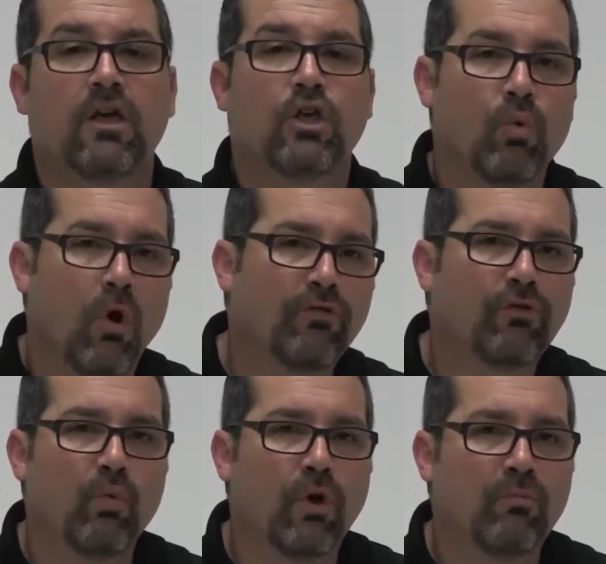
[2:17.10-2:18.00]
You also
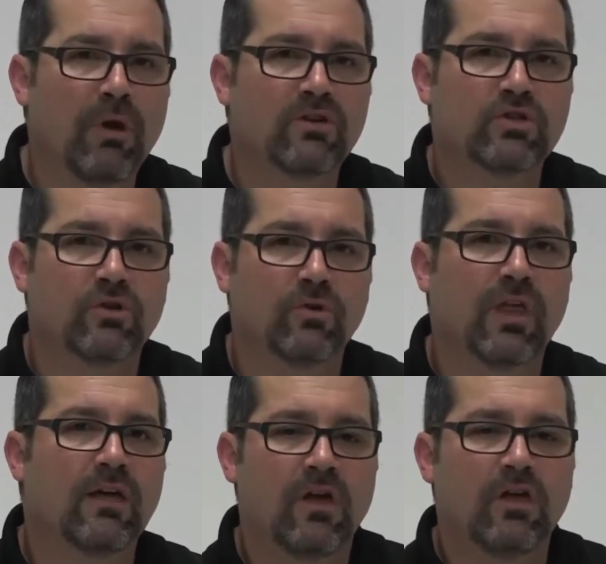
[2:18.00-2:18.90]
want to make sure
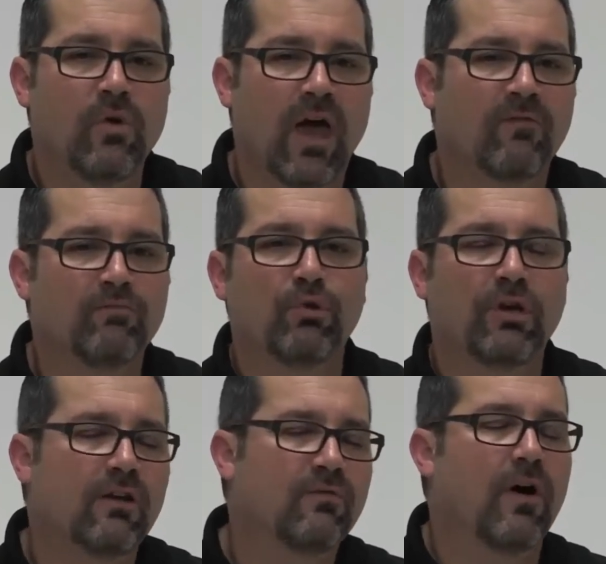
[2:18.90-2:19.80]
that you have
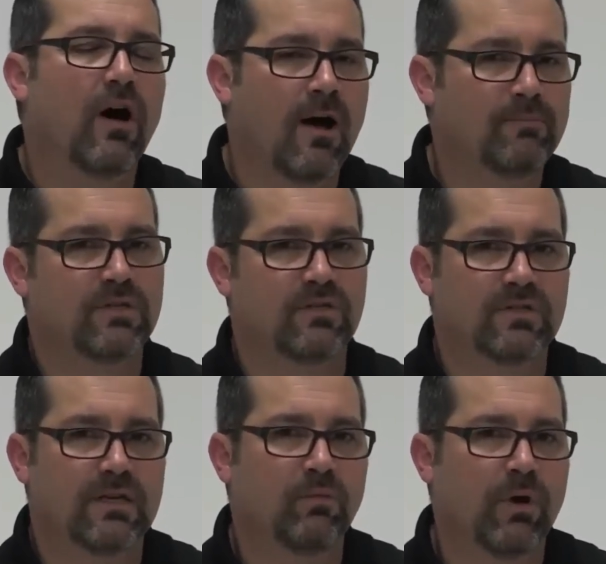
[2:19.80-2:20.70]
plenty of
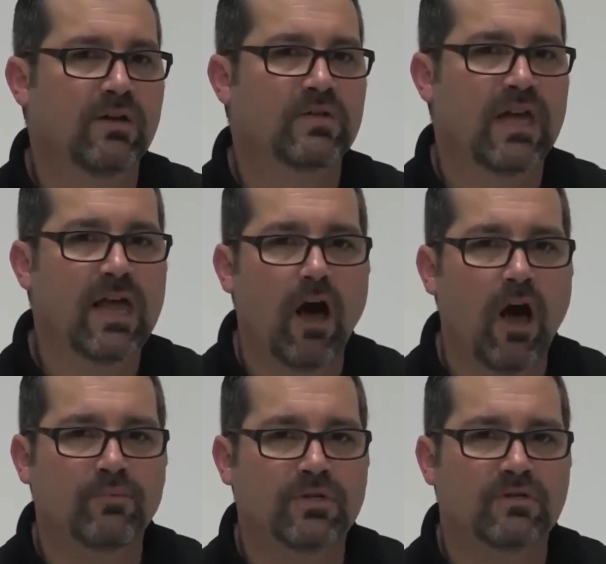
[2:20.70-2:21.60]
options. And when I say
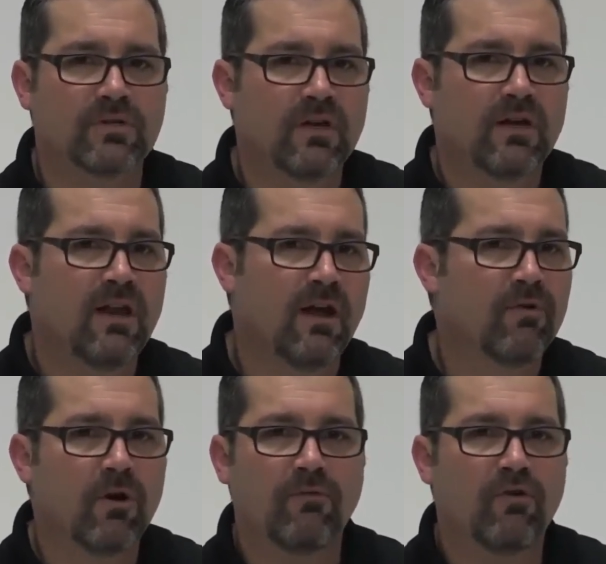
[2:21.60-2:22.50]
options,
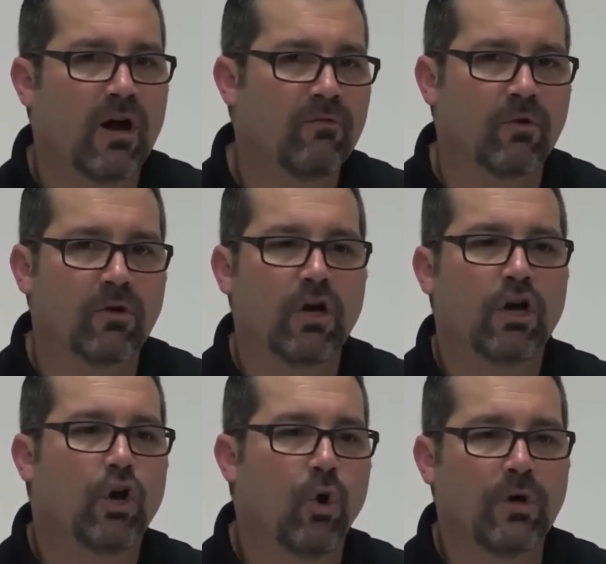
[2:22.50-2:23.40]
never, ever, ever
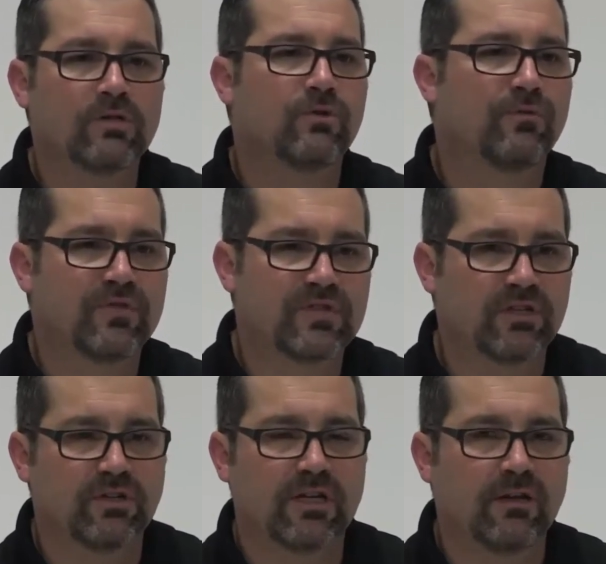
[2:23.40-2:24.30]
go into a
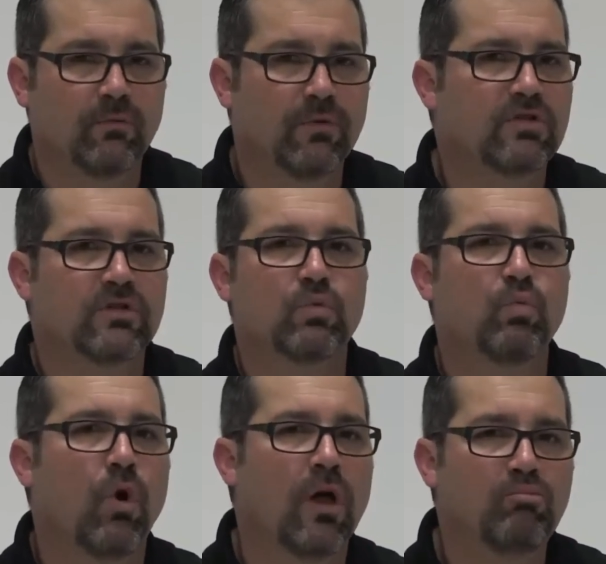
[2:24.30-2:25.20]
facility with just
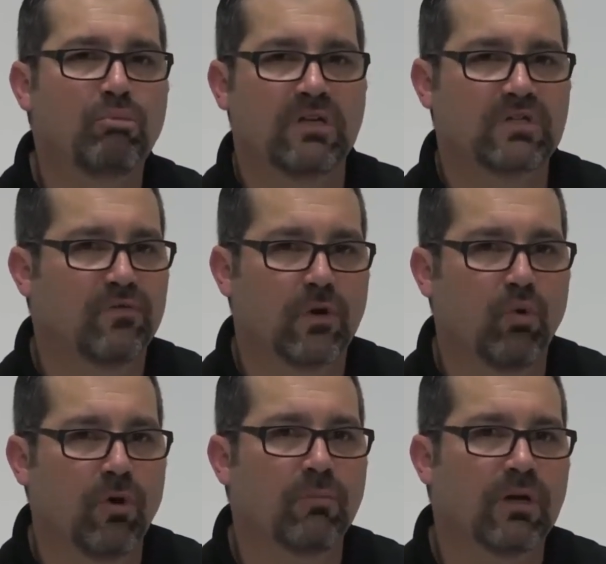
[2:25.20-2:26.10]
one piece of
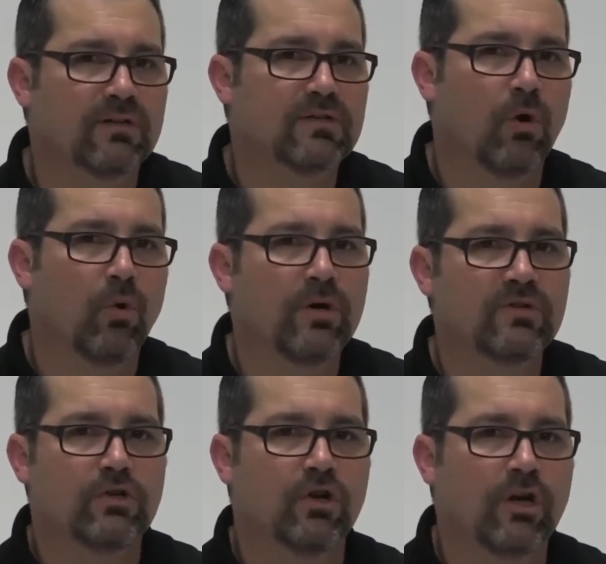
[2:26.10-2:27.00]
equipment. It's always
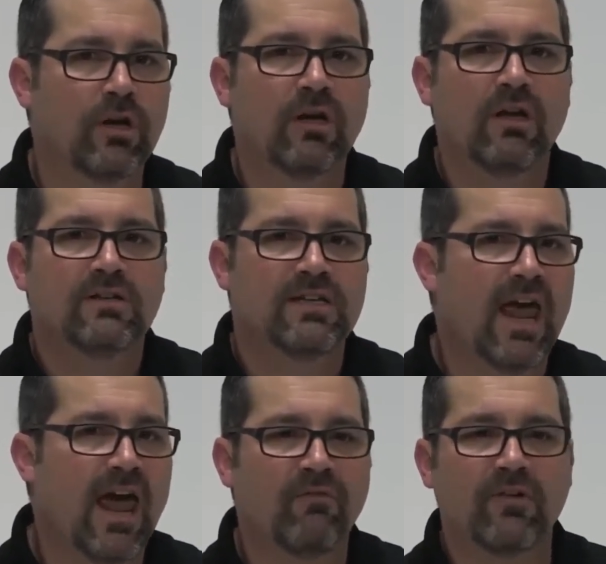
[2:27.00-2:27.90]
good to
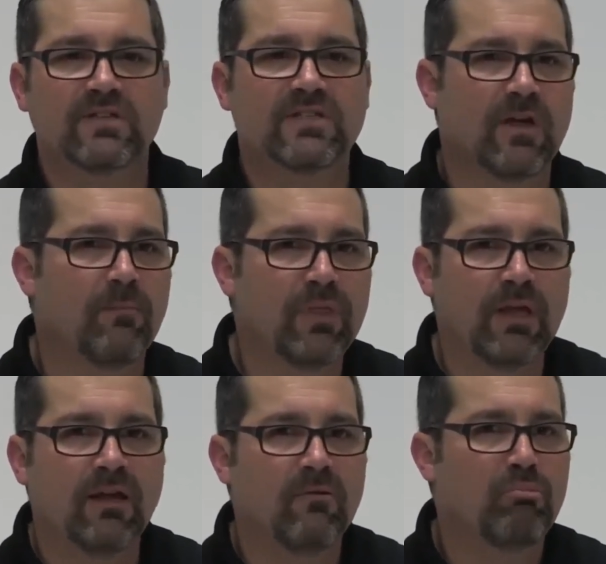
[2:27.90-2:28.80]
have
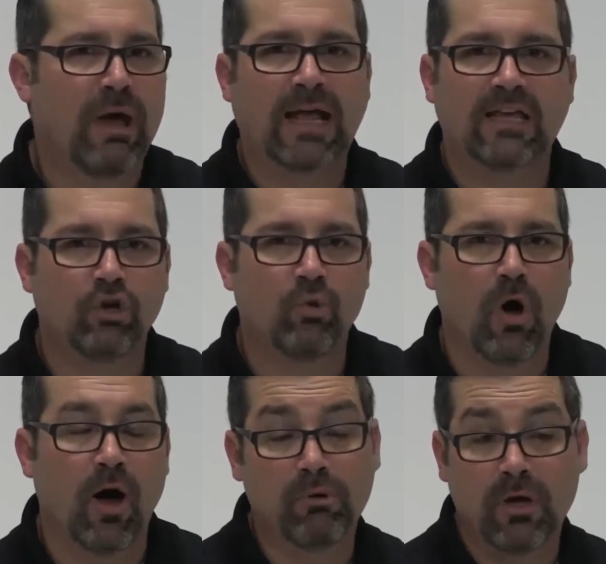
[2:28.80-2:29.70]
something backing you
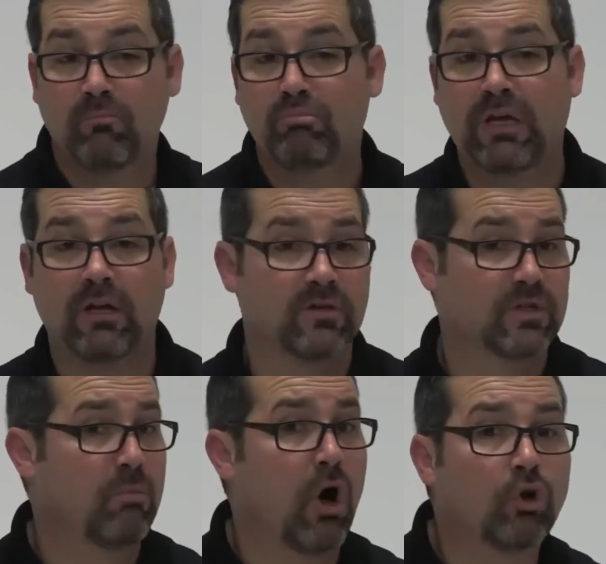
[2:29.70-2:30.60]
up, be it a
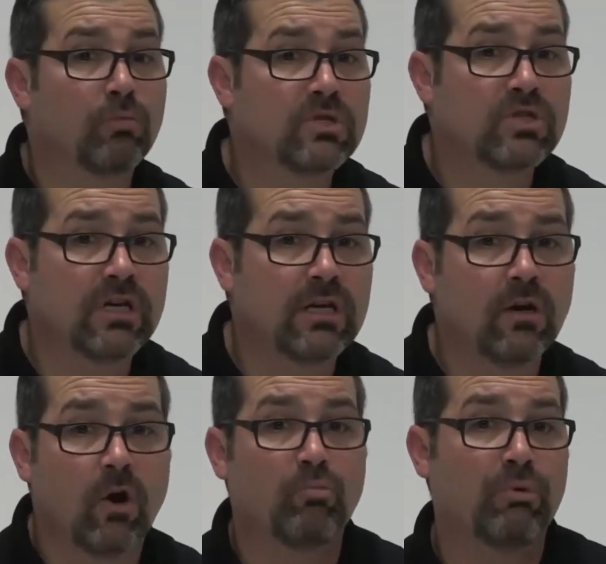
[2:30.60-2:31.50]
smaller machine
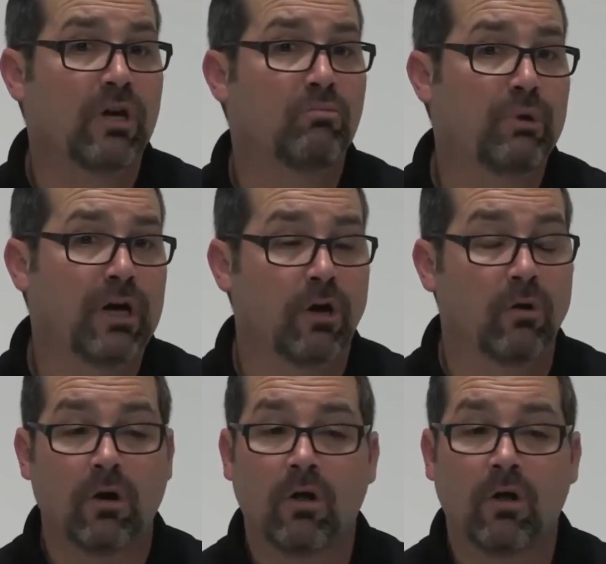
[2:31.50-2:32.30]
or be it a bigger.